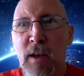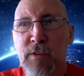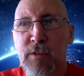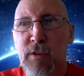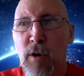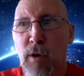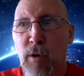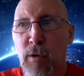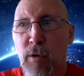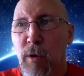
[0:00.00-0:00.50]

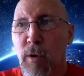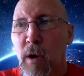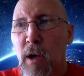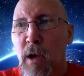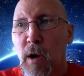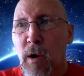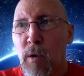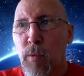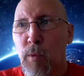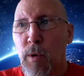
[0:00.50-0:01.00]
So
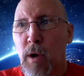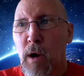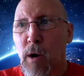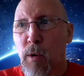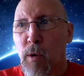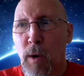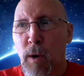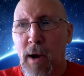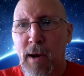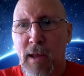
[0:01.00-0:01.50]
we
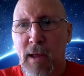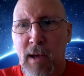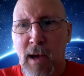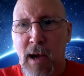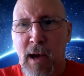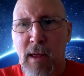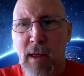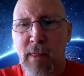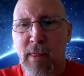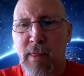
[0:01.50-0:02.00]
are
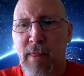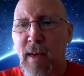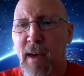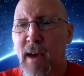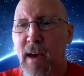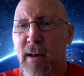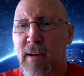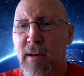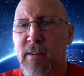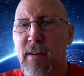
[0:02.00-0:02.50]
waiting on
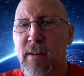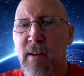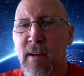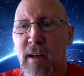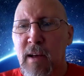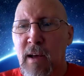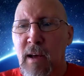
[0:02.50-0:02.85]
that.